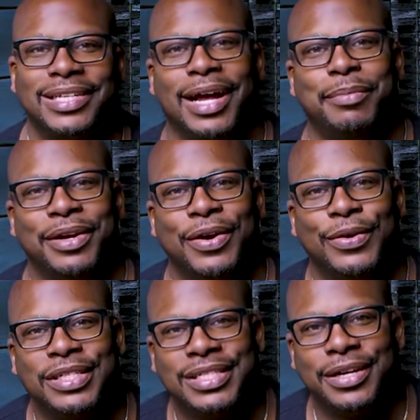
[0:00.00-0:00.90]
I'm your
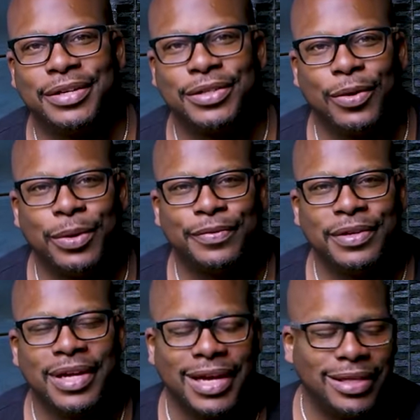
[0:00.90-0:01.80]
host, LaTerras S R
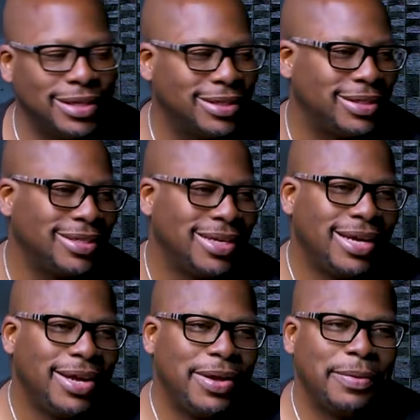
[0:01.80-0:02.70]
Whitfield. Hey, listen,
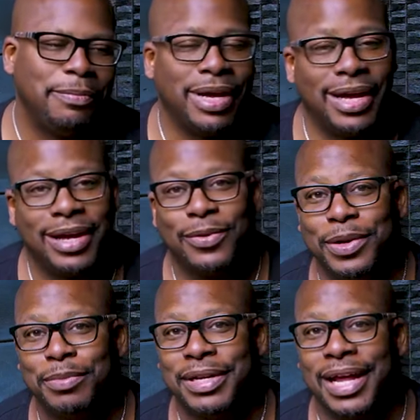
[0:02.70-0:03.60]
man,
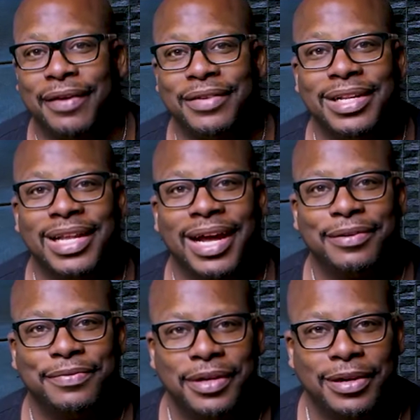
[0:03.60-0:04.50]
been having a lot
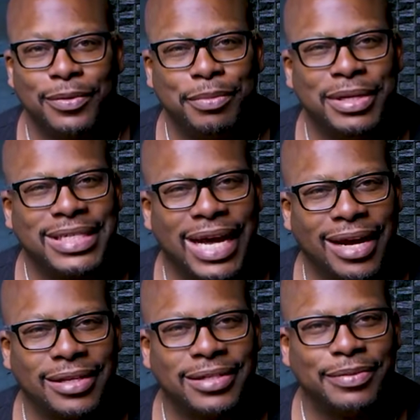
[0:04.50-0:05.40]
of fun. We've been
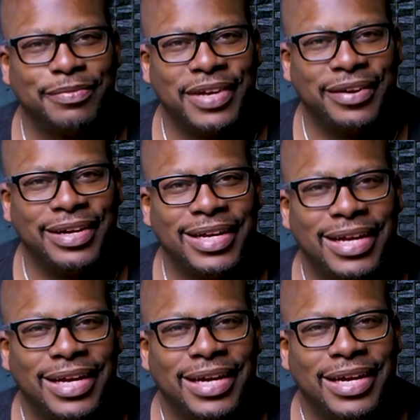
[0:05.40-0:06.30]
tackling some very
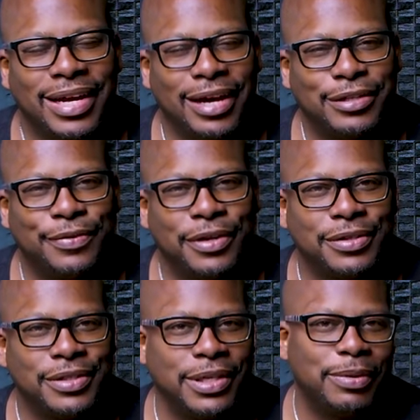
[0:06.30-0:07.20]

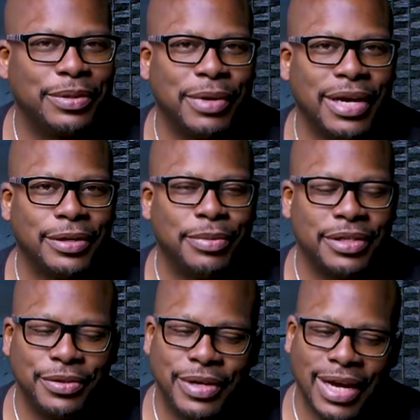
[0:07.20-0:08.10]
controversial subject matter,
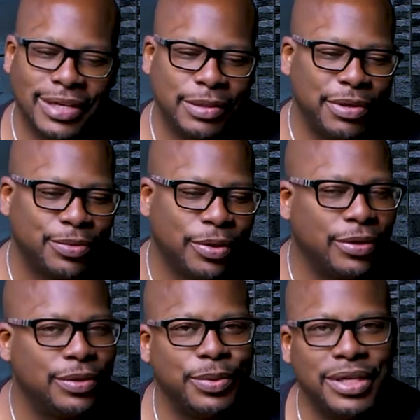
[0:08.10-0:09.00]
but you guys have been
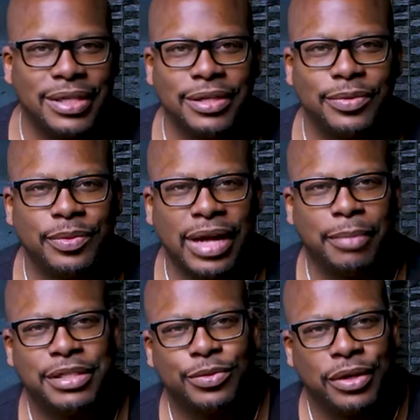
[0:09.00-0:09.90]
rolling with it.
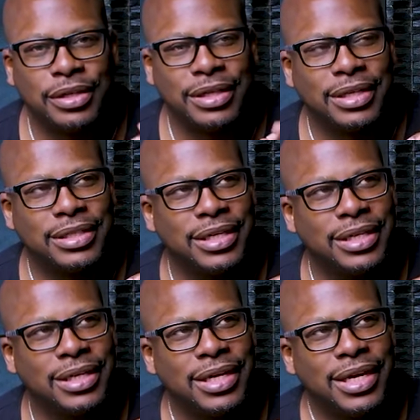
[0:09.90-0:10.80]
I'm just wanting
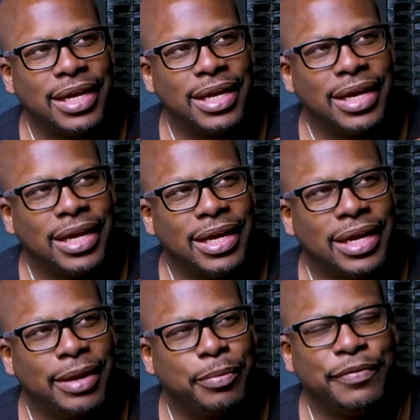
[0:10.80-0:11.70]
to
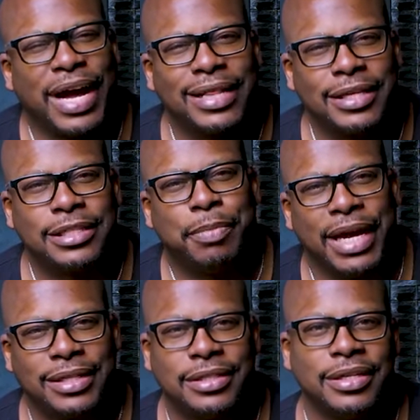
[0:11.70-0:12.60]
provide the
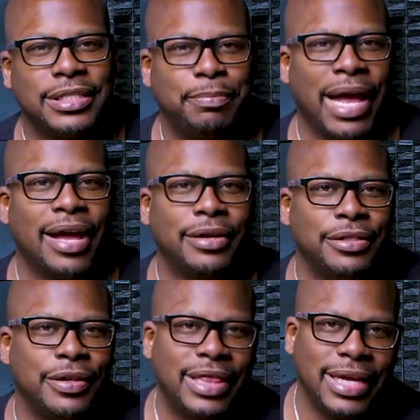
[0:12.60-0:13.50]
space to expound
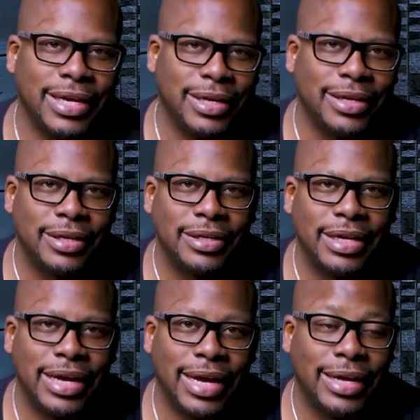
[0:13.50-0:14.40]
your thinking,
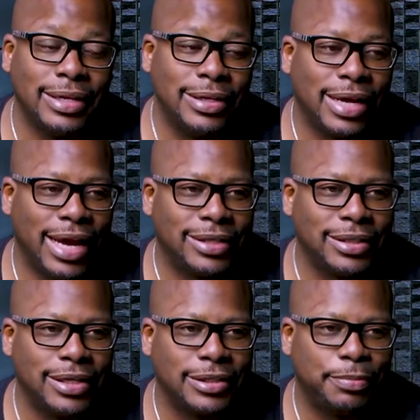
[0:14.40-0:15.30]
and as
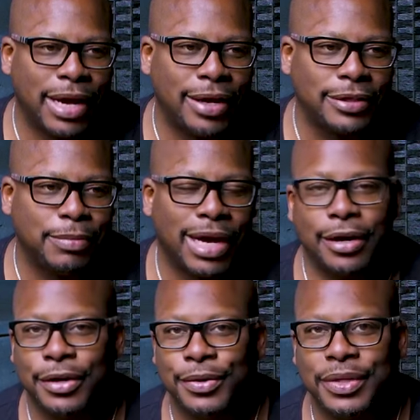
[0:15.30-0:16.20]
it expounds my
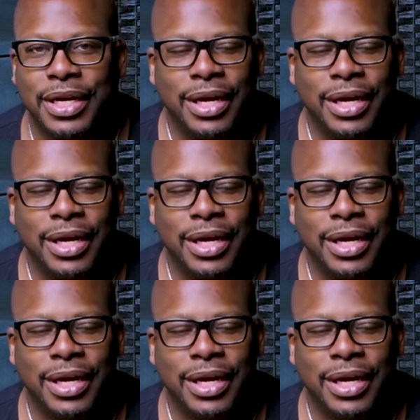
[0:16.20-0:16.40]
own.